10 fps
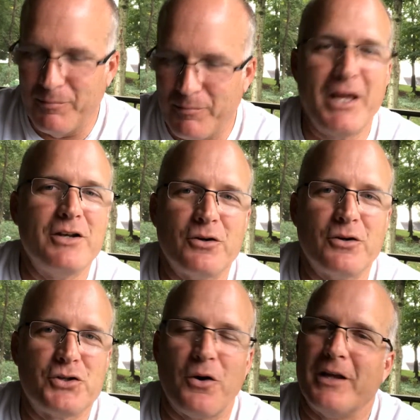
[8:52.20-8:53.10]
Begin your
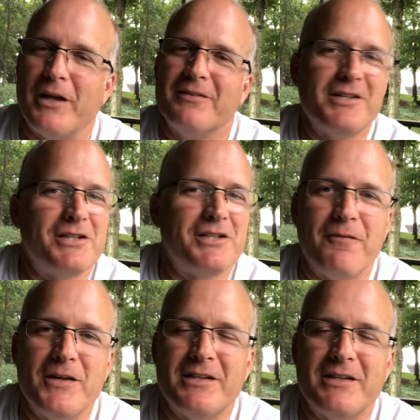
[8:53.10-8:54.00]
journey. This
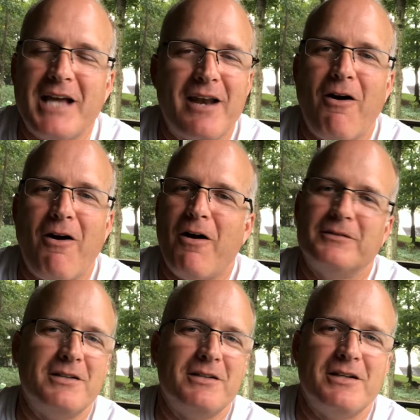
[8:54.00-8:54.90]
stuff isn't that
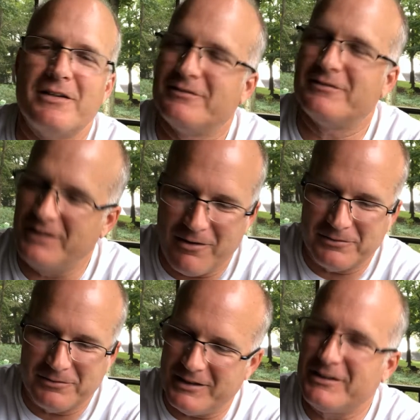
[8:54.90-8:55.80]
hard. This isn't, you
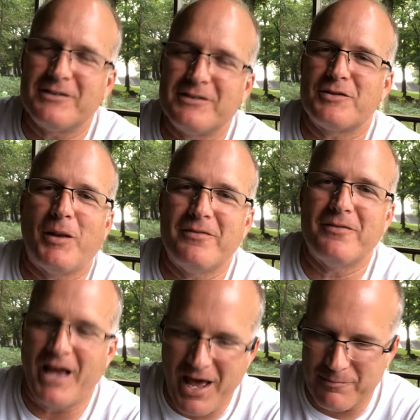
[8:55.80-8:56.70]
know, this isn't splitting
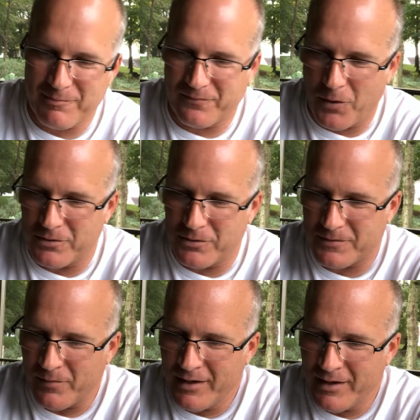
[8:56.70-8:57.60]
the atom, folks.
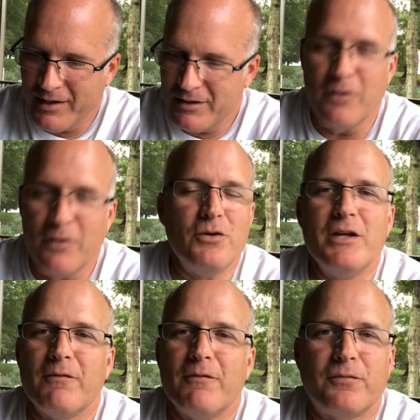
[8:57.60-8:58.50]
You know, you
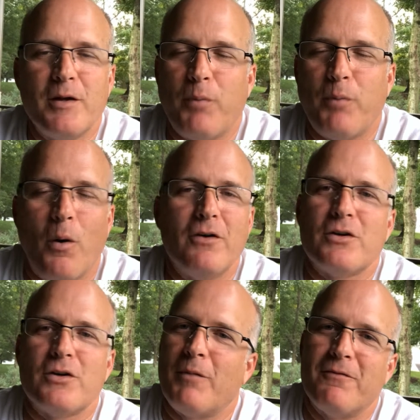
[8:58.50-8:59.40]
can get free
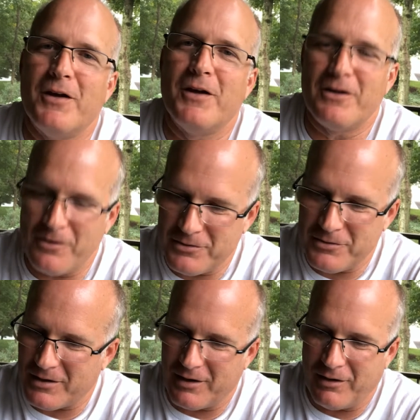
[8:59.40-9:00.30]
pointers on my
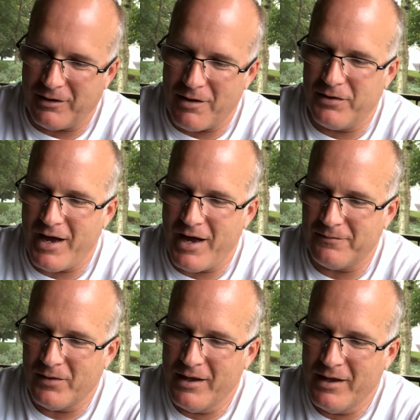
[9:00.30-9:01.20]
videos. I love that.